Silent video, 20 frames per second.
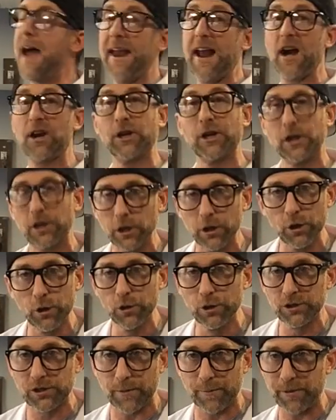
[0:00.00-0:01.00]
and how to
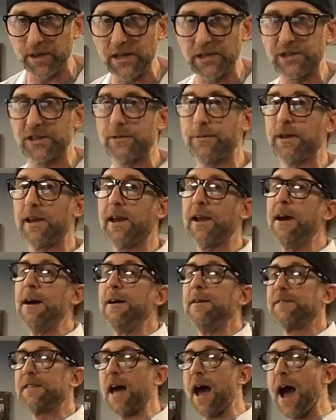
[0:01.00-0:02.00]
use
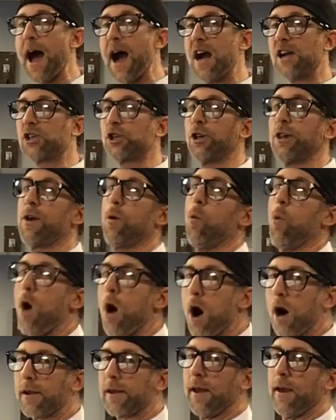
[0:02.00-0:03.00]
BGB to actually
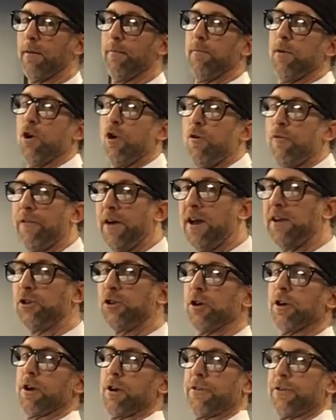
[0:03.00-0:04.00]
walk and move and
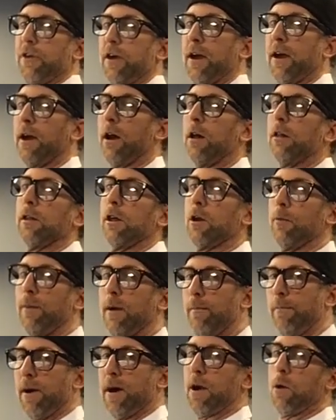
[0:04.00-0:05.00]
do your thing a little
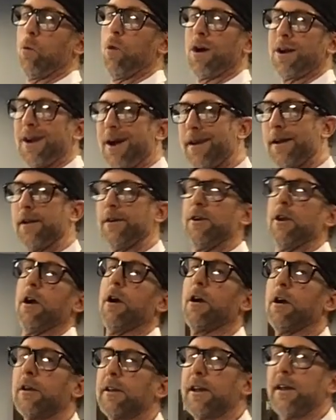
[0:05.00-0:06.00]
bit better. What kind of
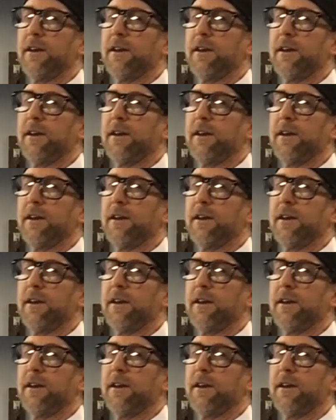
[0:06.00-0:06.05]
nerd